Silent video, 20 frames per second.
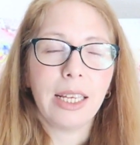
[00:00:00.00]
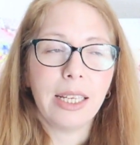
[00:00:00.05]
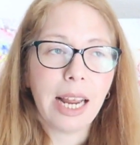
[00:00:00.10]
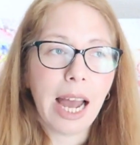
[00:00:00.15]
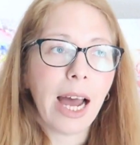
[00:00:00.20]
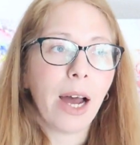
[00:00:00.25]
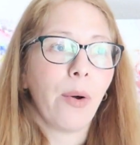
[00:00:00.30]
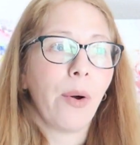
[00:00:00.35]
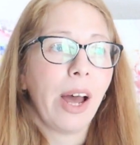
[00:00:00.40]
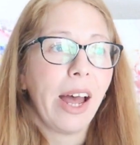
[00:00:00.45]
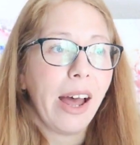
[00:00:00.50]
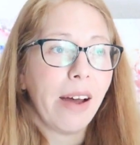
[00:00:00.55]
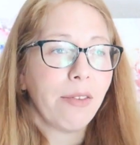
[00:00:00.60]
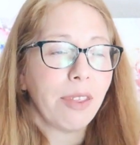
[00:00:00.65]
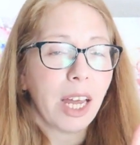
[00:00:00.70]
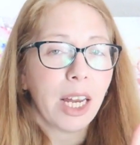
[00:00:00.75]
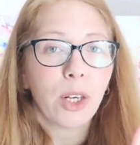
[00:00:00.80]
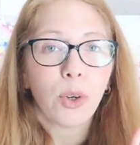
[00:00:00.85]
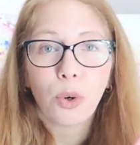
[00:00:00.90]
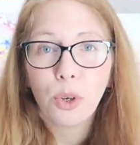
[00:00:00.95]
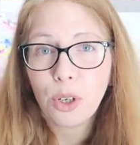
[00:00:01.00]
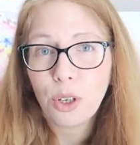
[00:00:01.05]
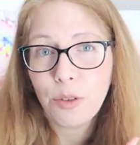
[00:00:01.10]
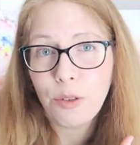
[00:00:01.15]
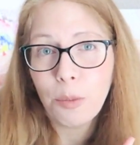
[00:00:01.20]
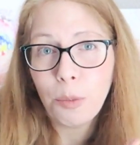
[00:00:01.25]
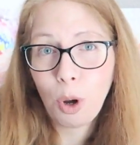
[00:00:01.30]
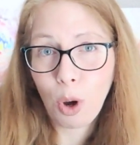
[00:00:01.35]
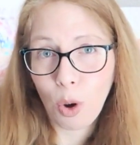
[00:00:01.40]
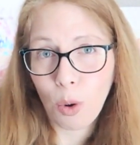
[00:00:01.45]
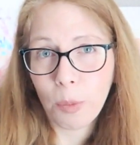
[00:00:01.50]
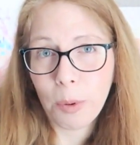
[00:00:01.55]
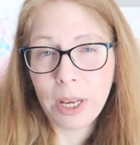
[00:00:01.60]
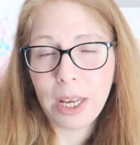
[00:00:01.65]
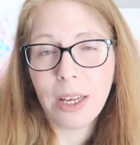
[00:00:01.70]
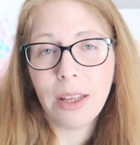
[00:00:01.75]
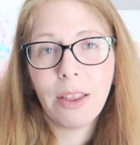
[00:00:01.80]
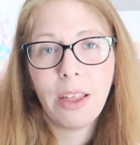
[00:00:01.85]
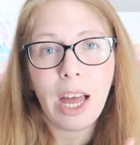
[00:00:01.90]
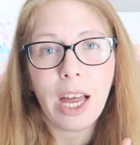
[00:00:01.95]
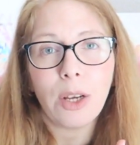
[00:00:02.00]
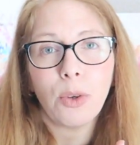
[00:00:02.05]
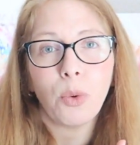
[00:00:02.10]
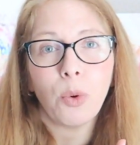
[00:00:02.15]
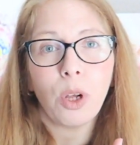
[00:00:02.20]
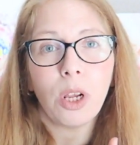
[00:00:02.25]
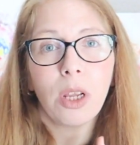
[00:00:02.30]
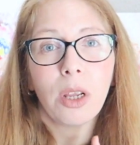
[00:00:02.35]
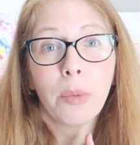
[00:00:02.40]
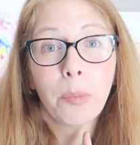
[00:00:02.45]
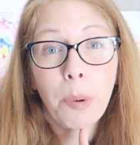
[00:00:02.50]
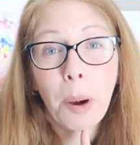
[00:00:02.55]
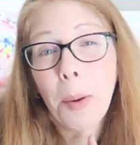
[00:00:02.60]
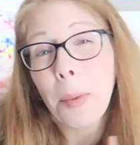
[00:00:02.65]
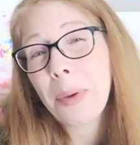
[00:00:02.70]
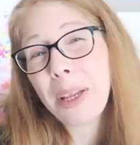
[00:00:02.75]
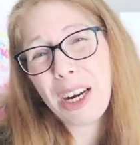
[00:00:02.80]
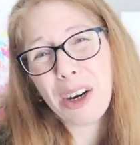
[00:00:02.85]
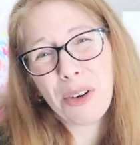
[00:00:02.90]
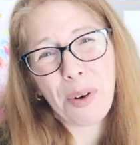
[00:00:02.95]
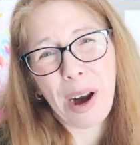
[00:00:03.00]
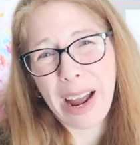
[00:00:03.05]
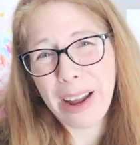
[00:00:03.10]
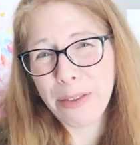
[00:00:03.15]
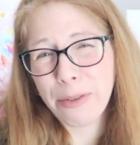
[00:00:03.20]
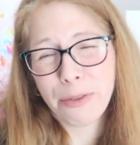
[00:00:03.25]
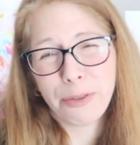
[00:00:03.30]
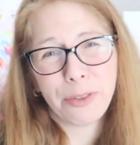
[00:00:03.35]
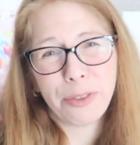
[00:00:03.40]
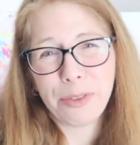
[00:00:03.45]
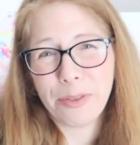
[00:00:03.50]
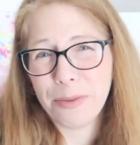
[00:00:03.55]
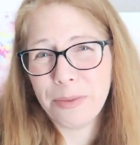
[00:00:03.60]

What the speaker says: Now, I have that order from Hobbii that will probably arrive